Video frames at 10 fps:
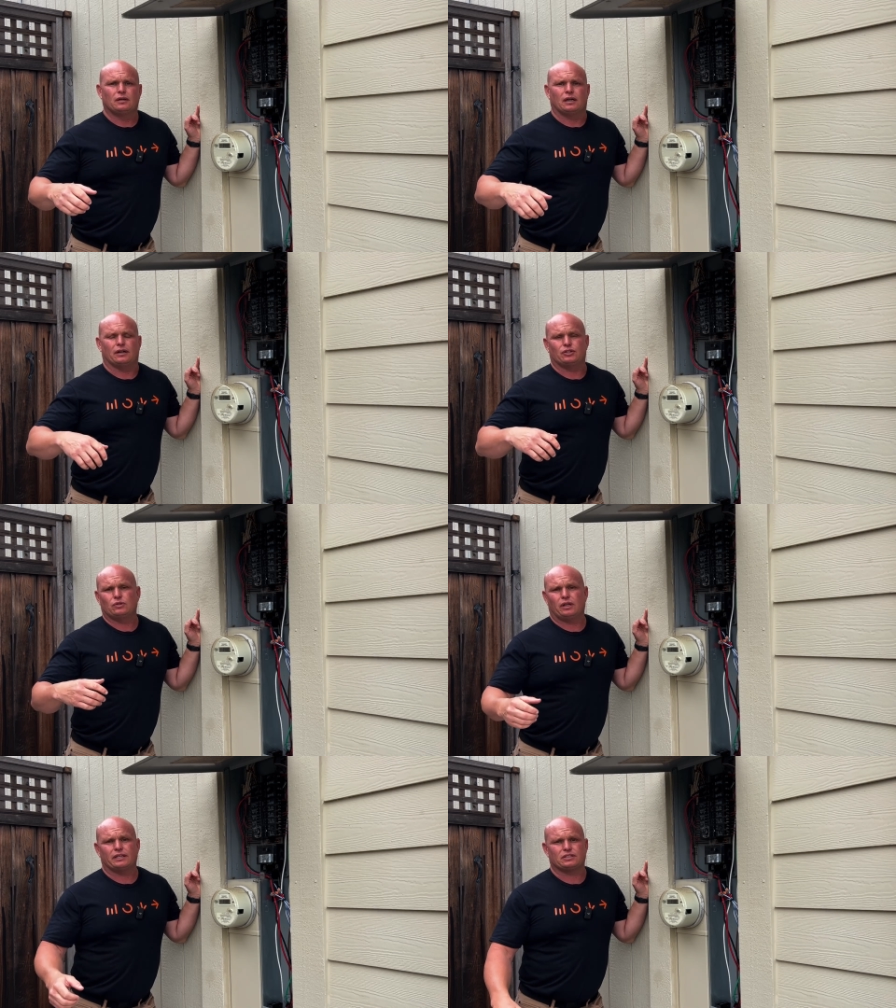uh,
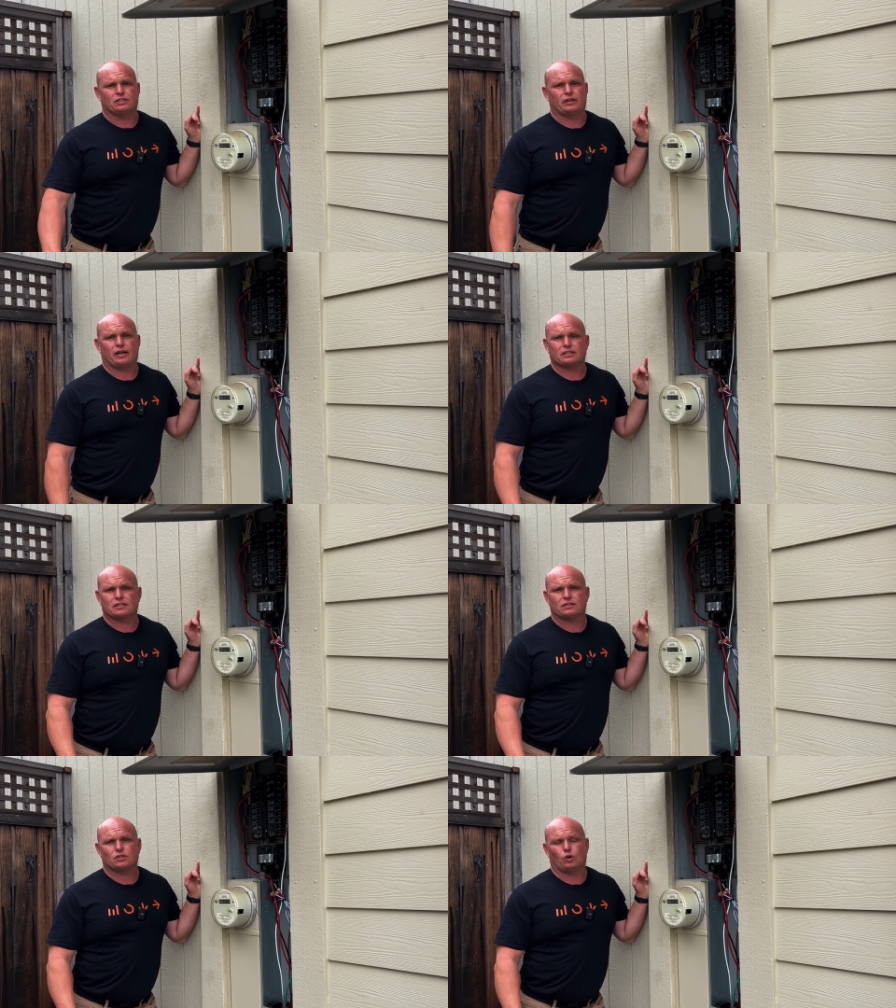utilizing your
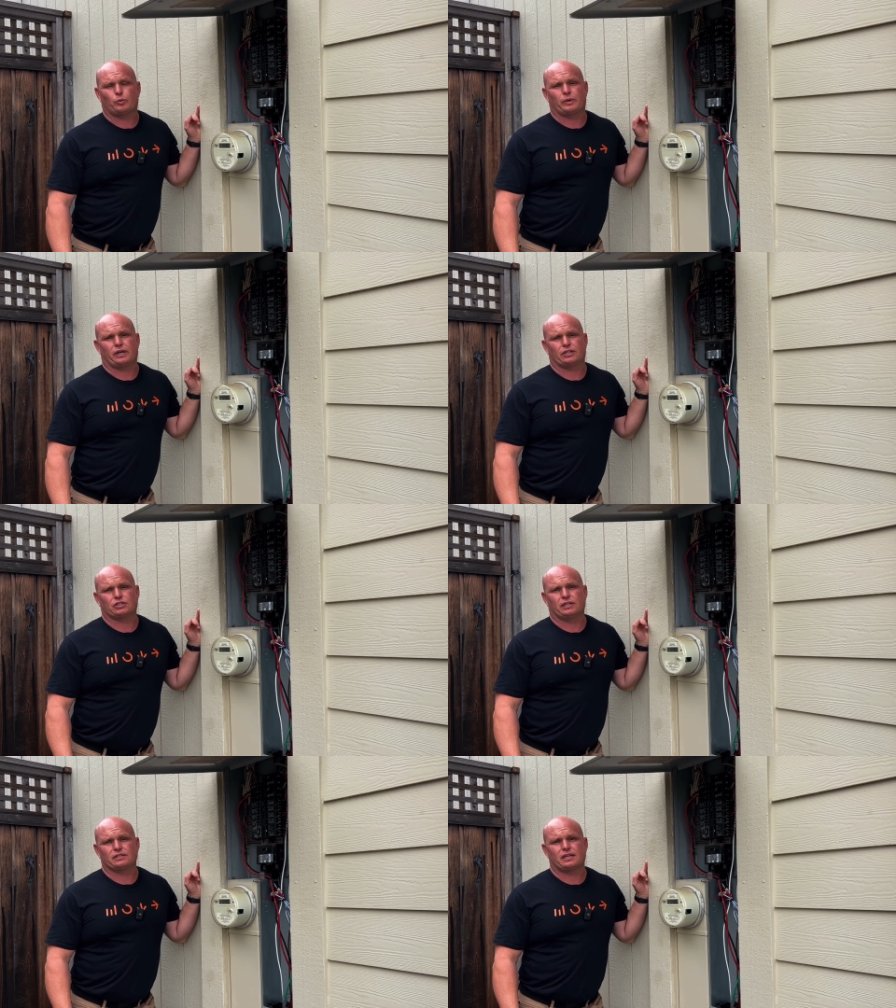excess solar
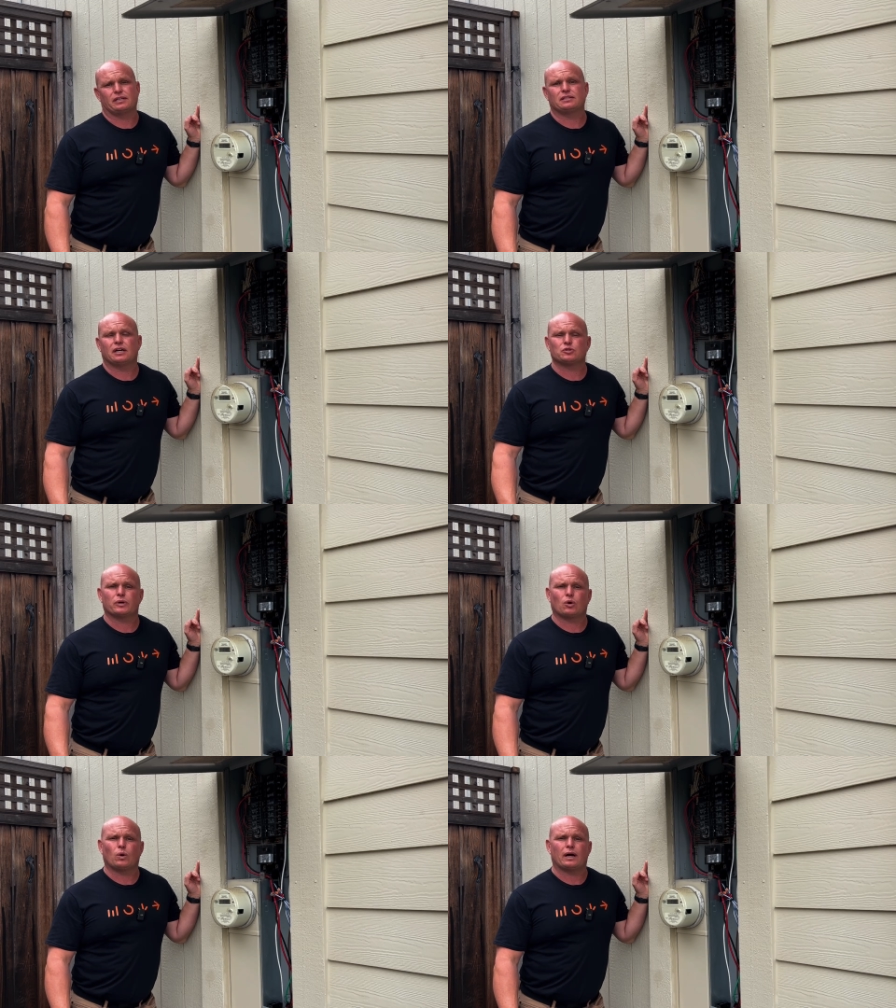production is that it does
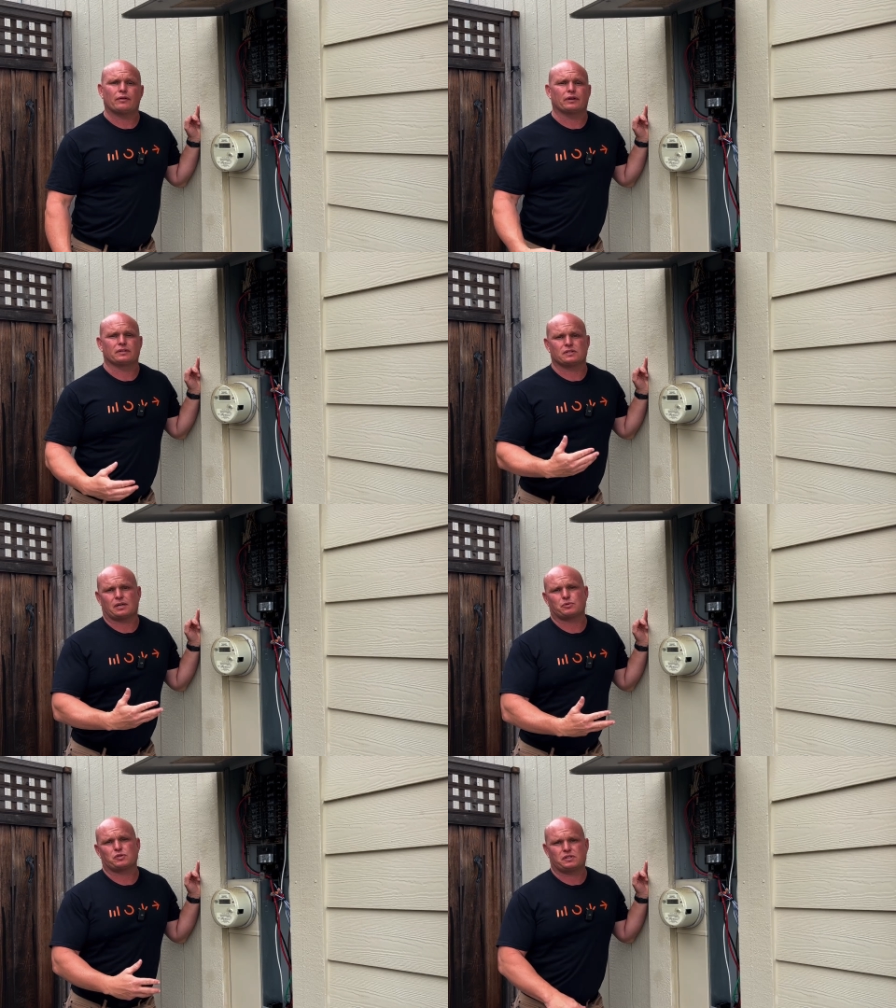require the
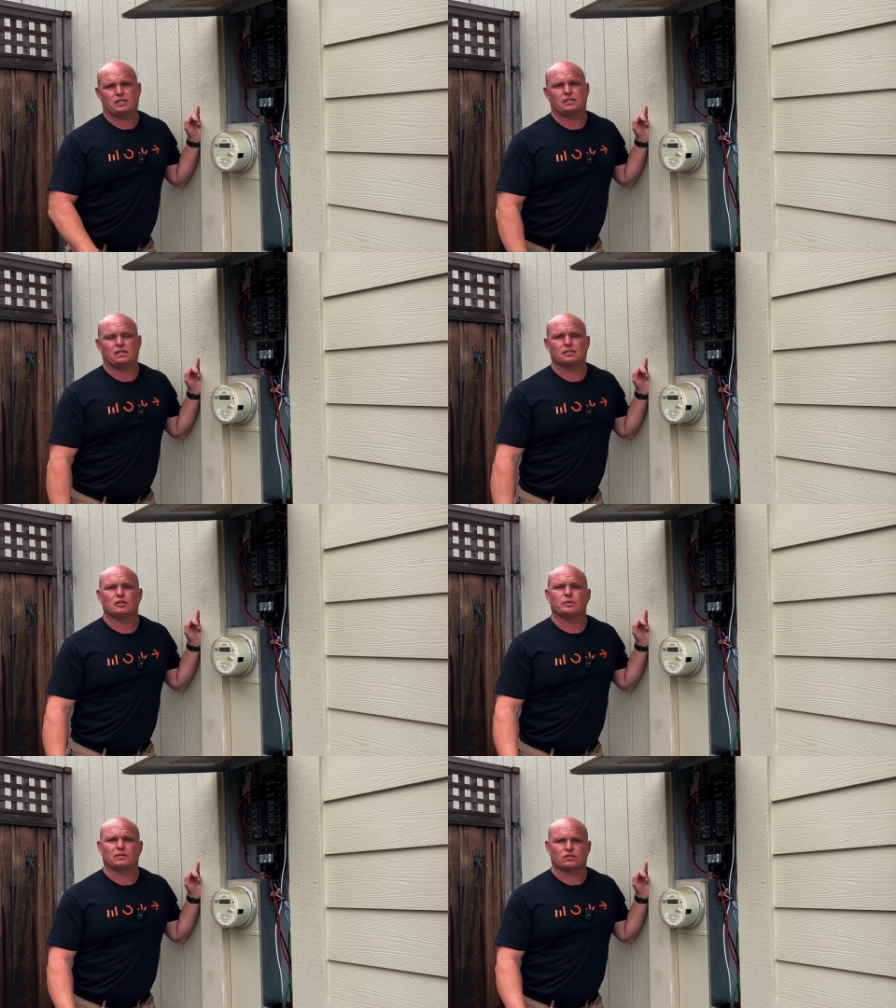consumption CTs
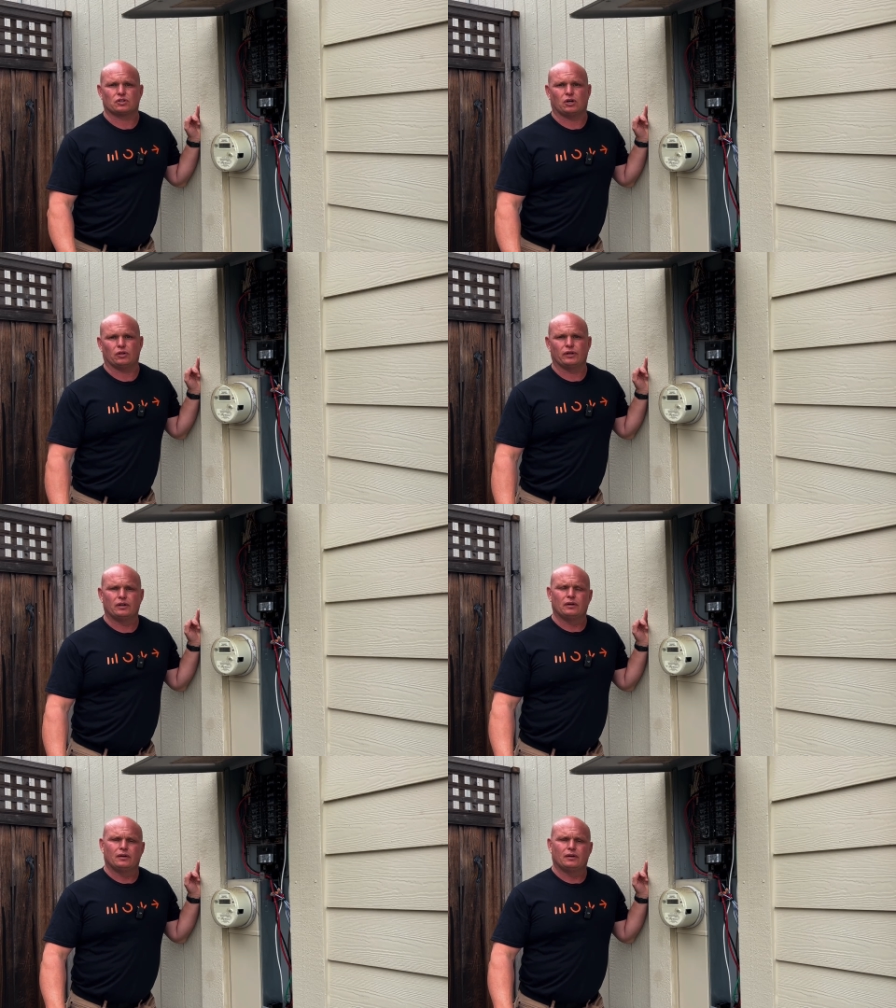to be installed.